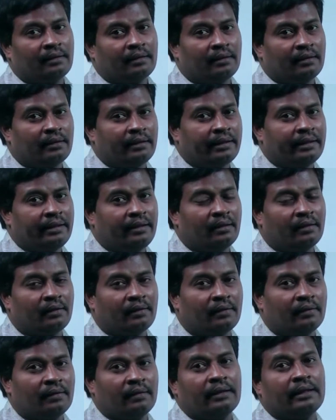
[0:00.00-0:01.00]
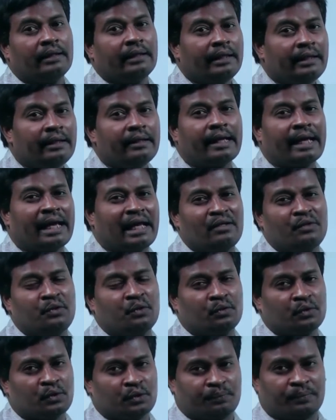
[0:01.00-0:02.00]
and in
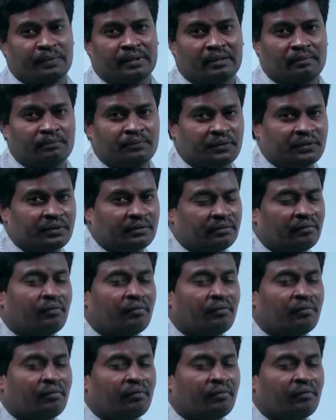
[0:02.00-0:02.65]
angiosperms?